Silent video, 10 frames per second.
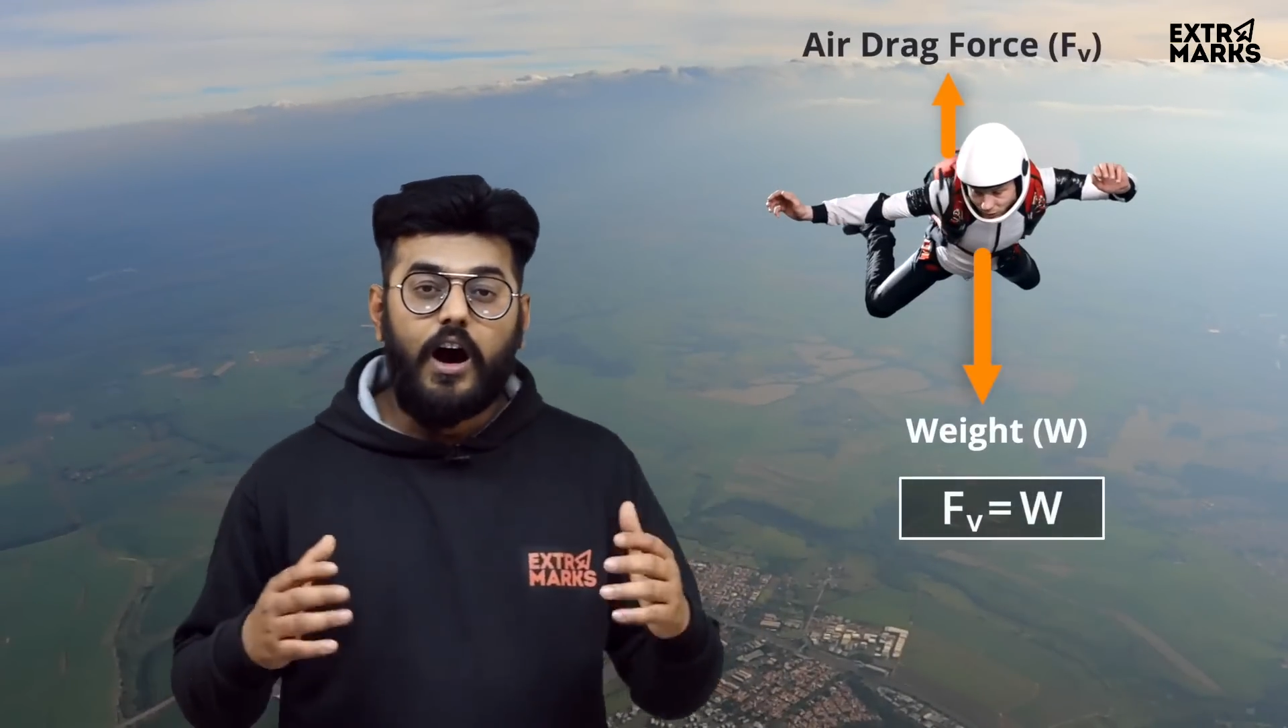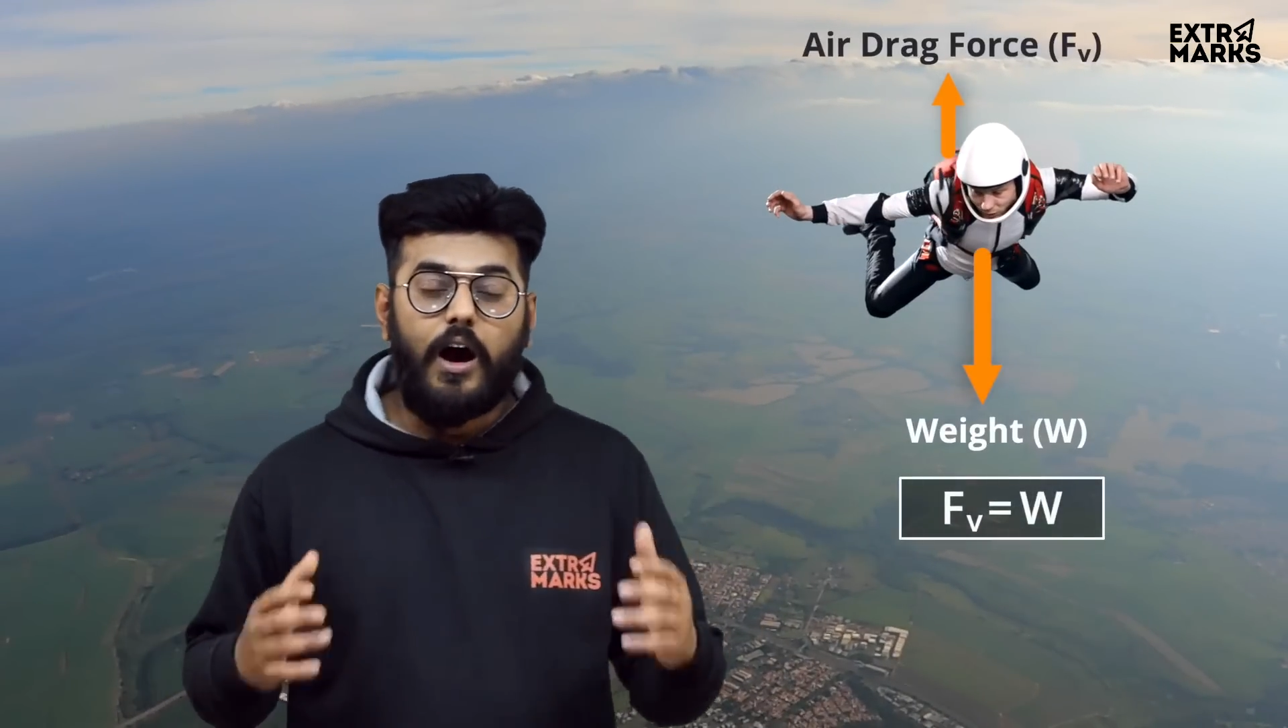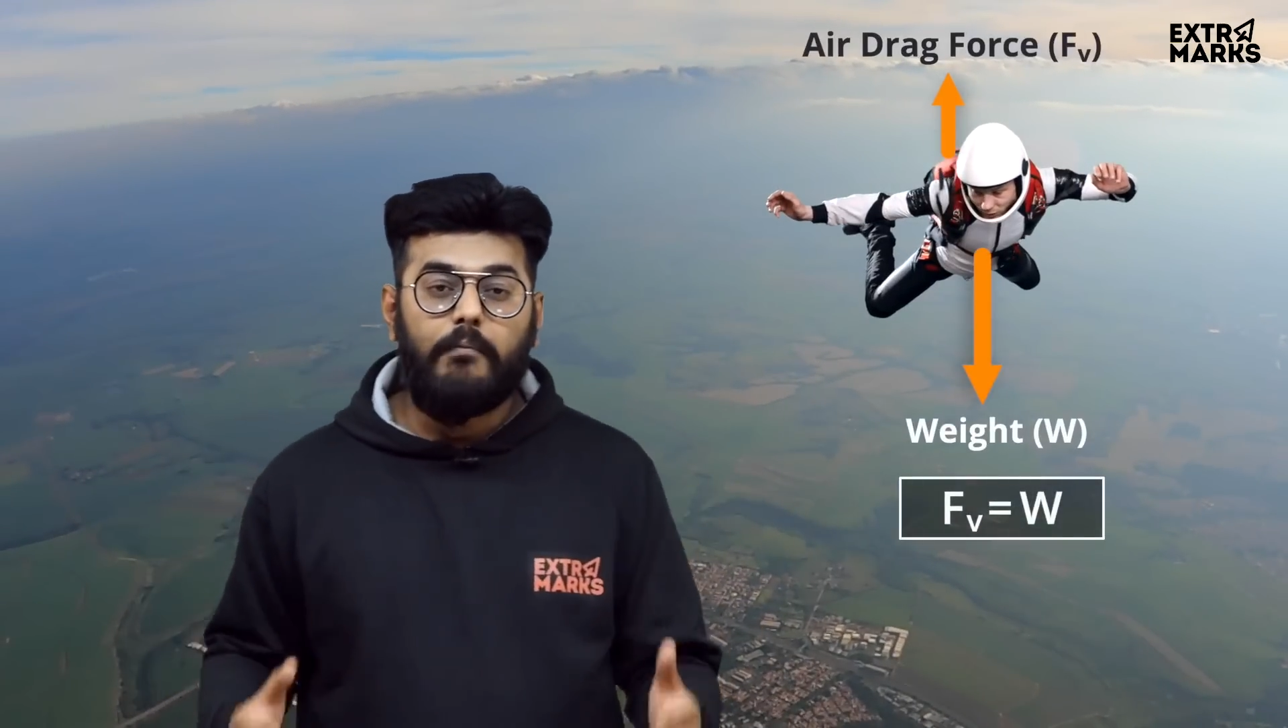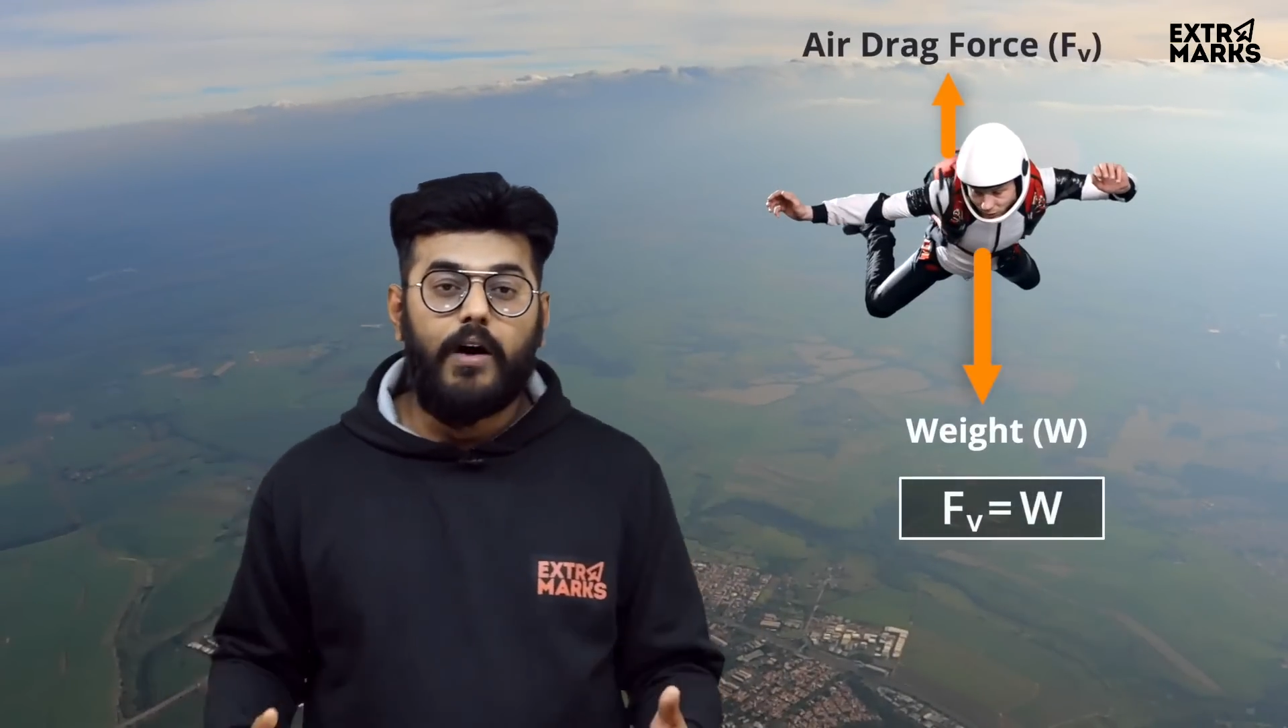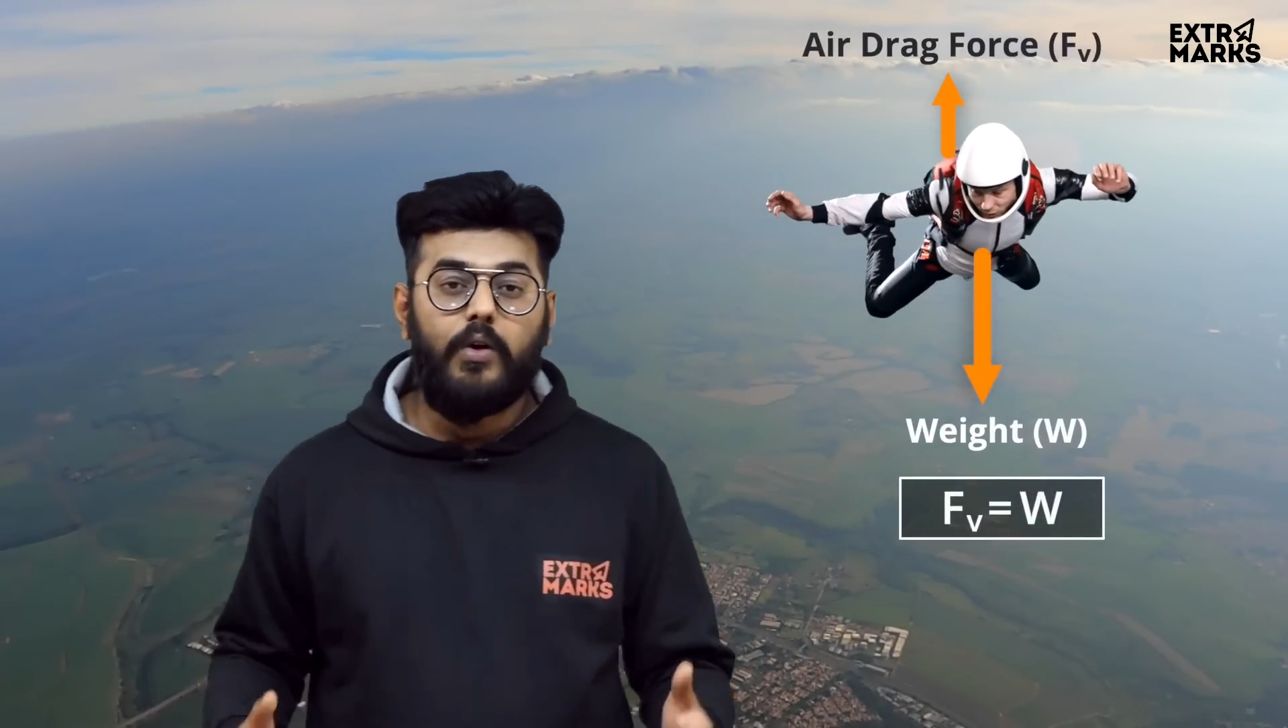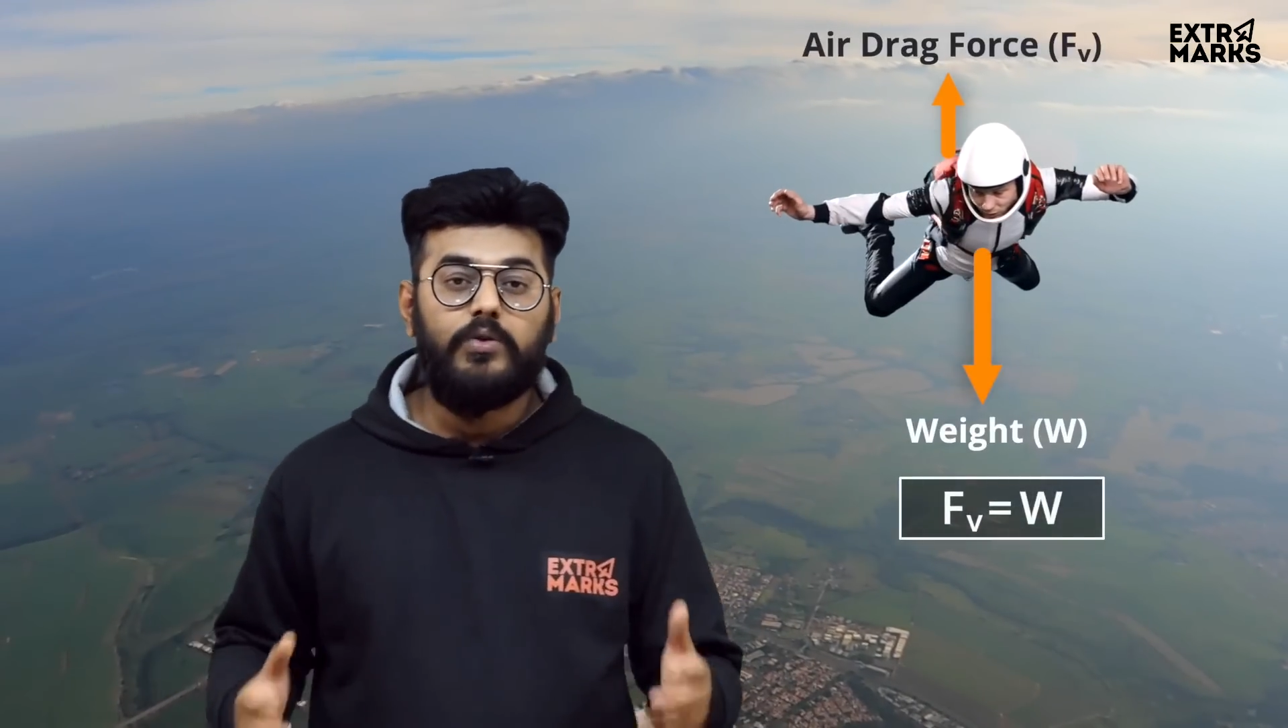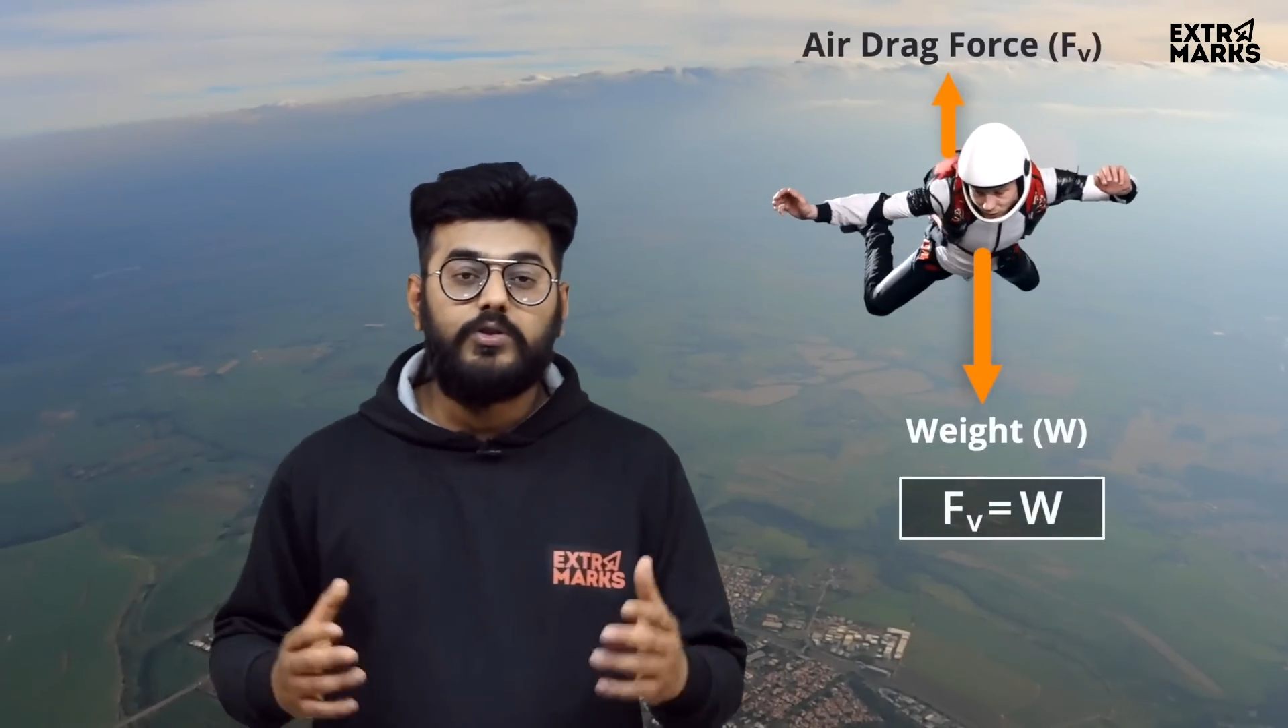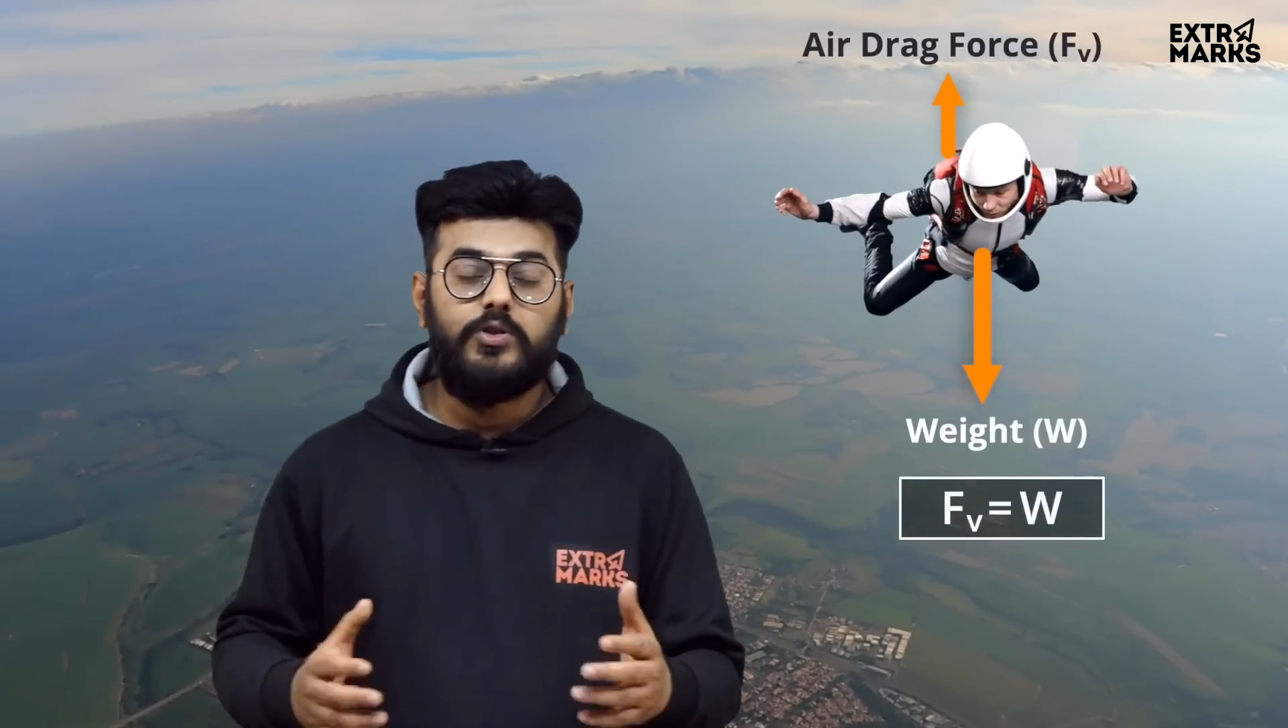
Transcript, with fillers: amounts